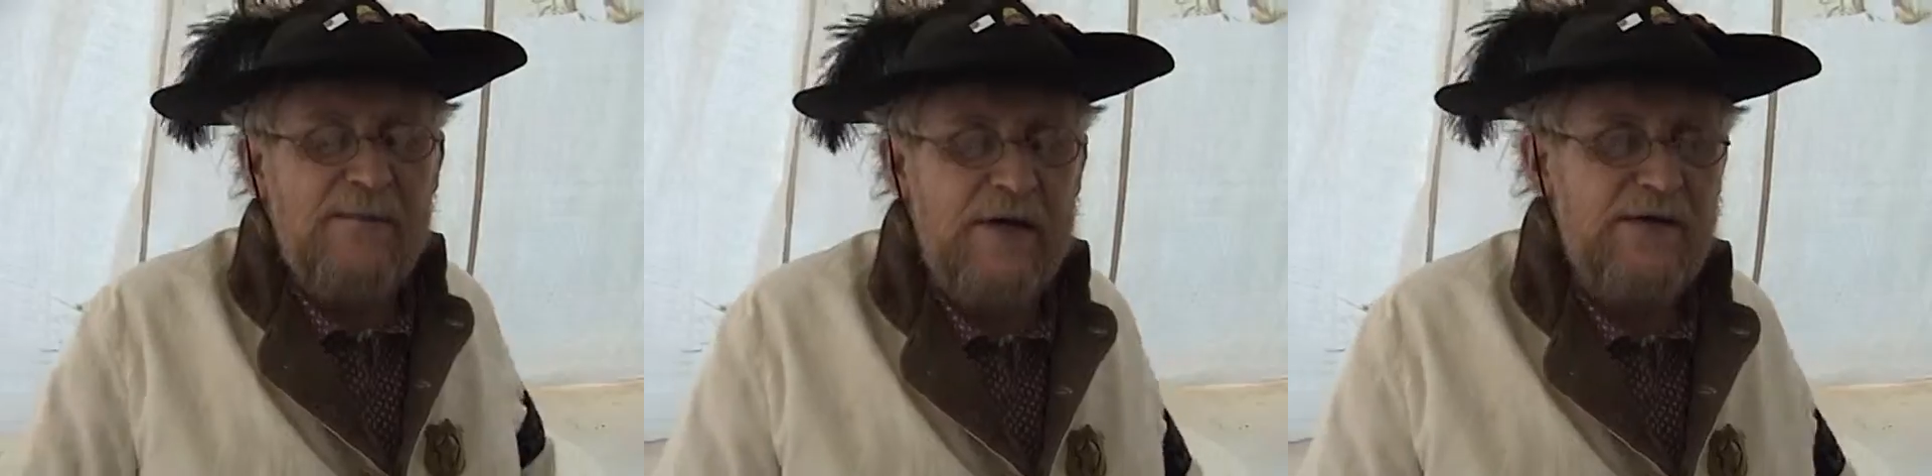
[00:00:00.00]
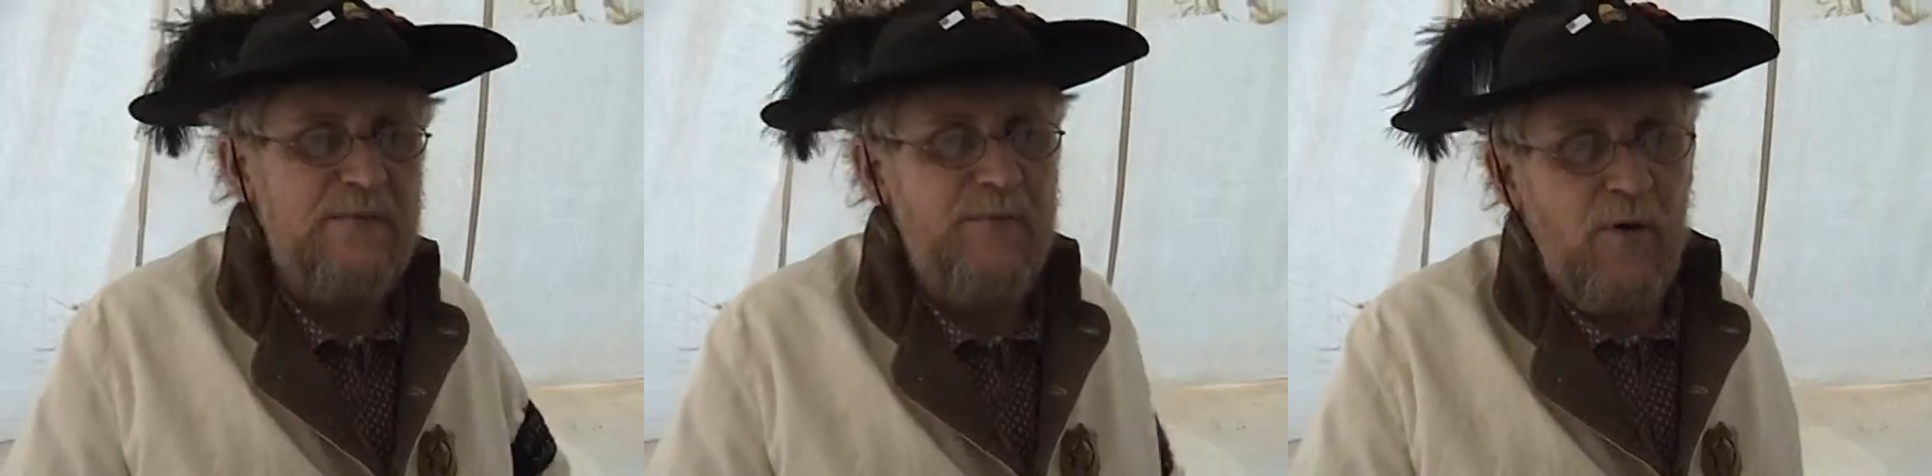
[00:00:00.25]

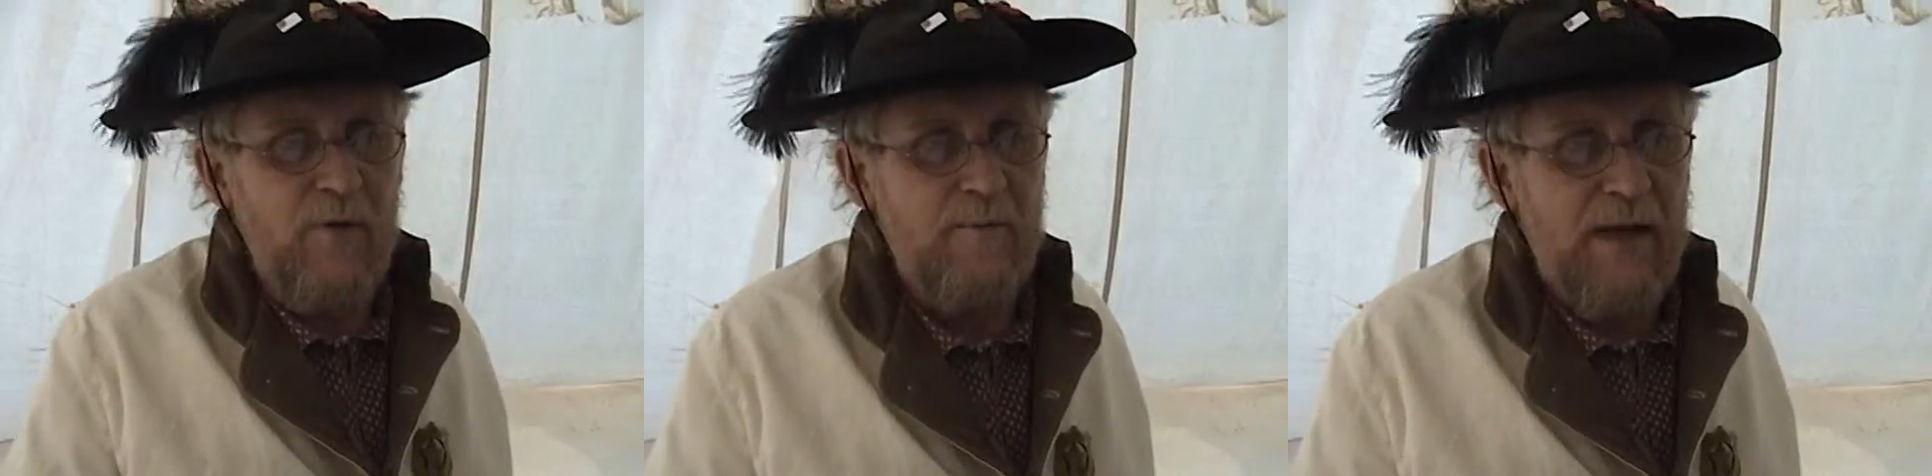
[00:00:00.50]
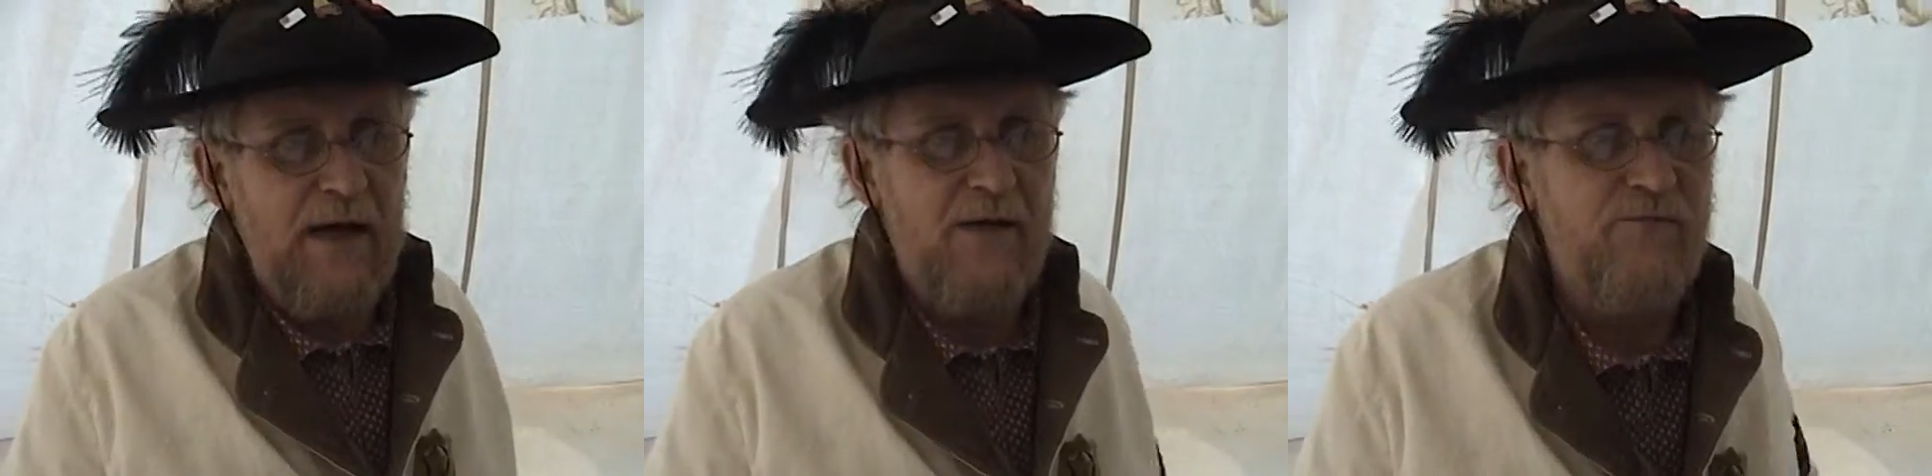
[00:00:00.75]
actually part
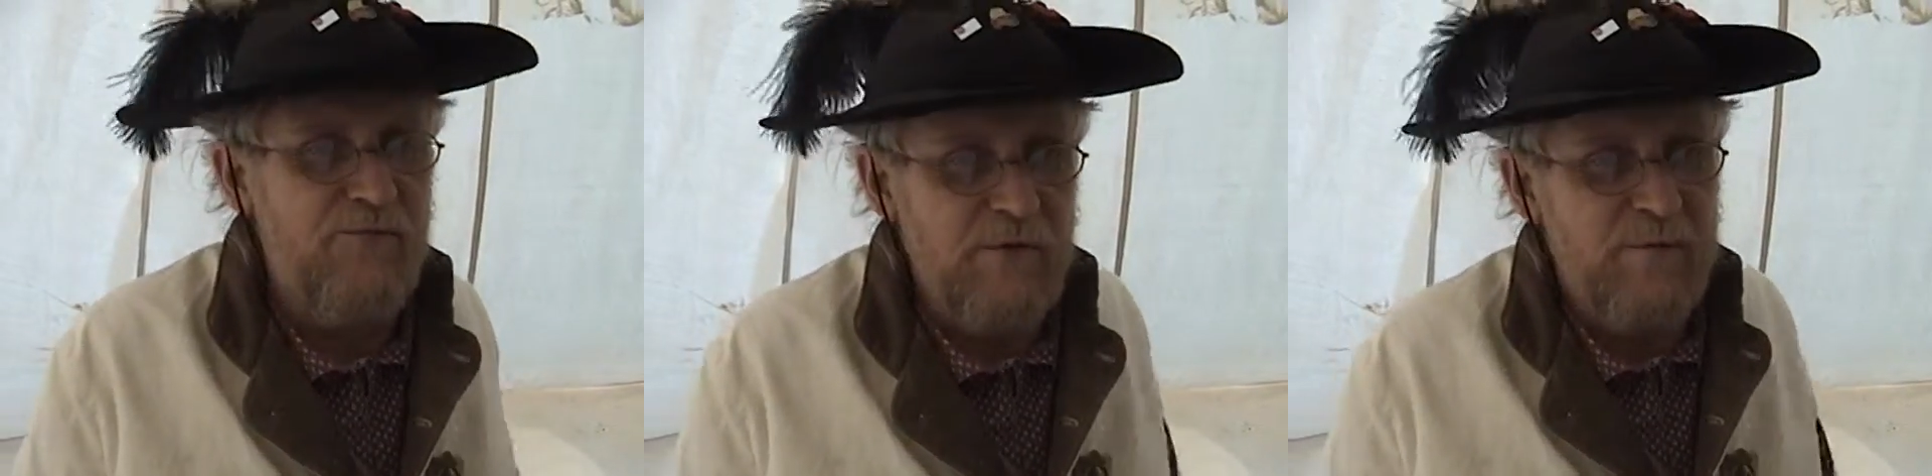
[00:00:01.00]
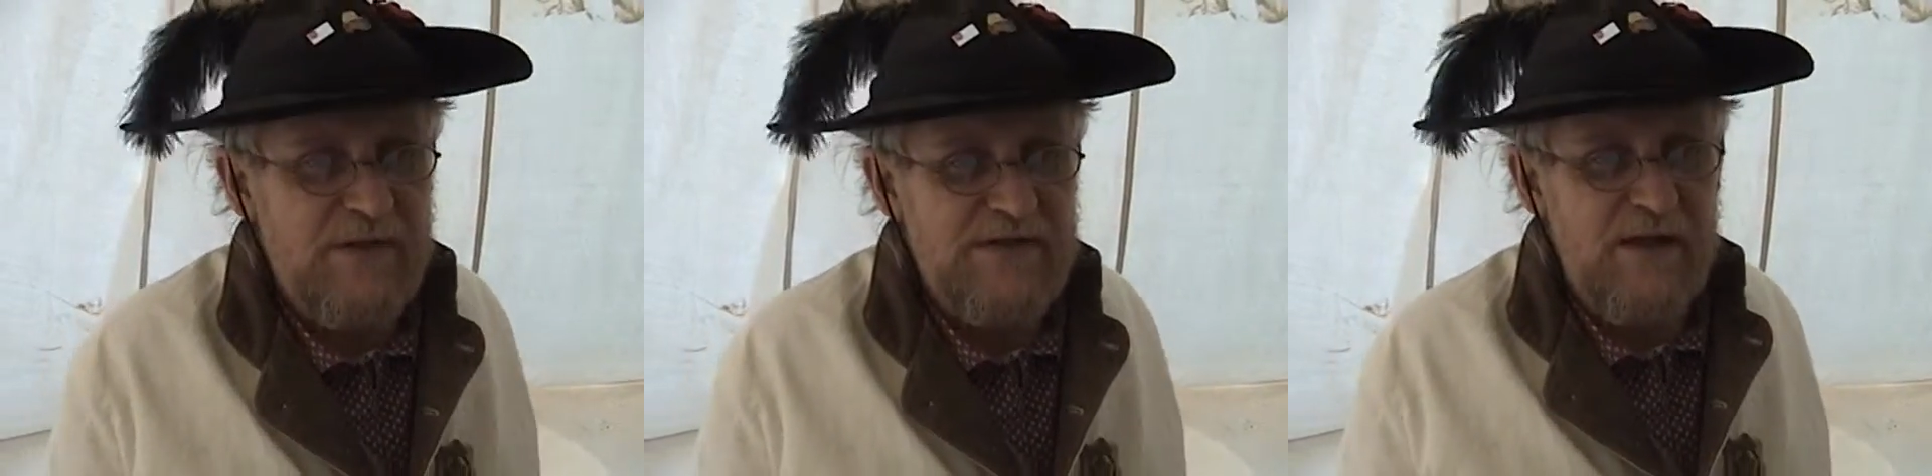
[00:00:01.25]

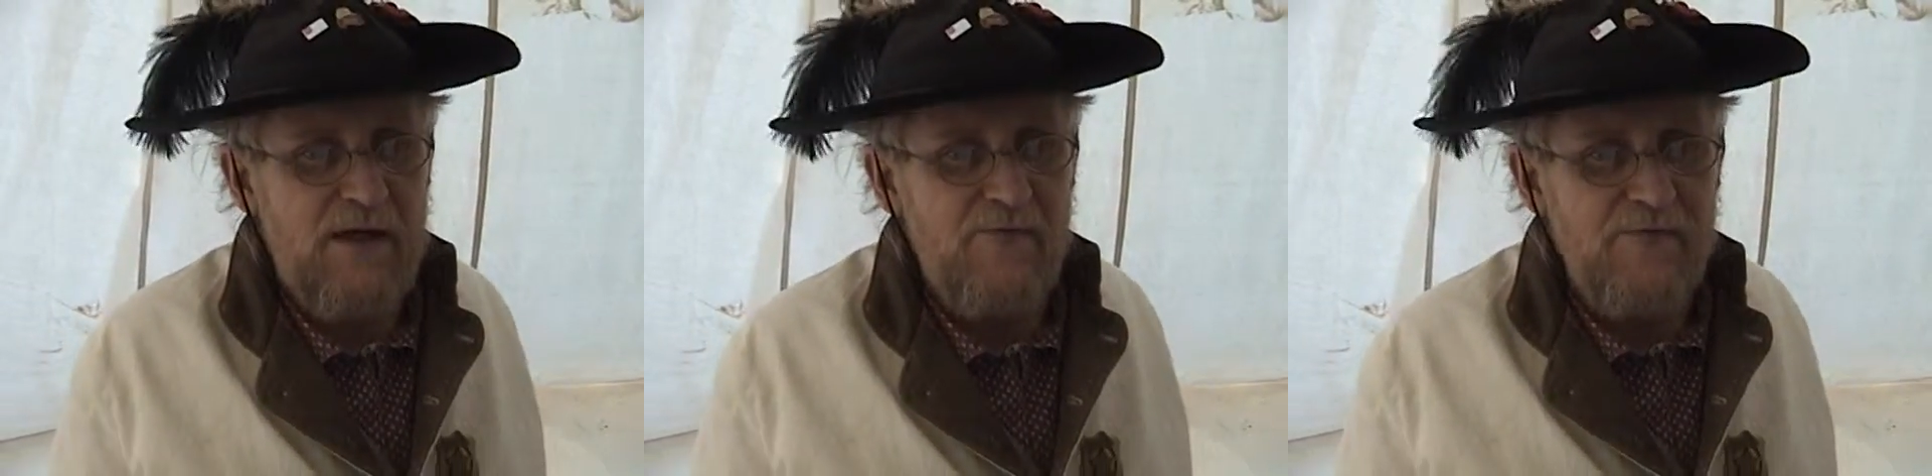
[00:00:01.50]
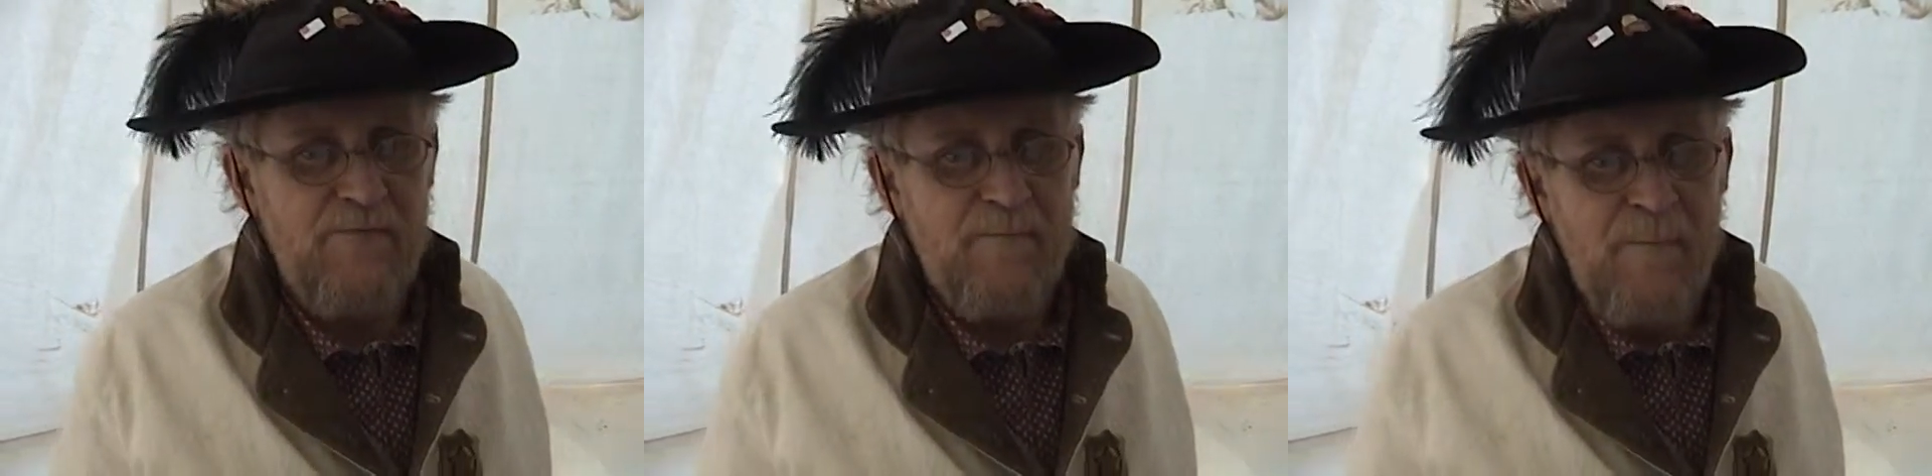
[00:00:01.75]
Blackfoot myself.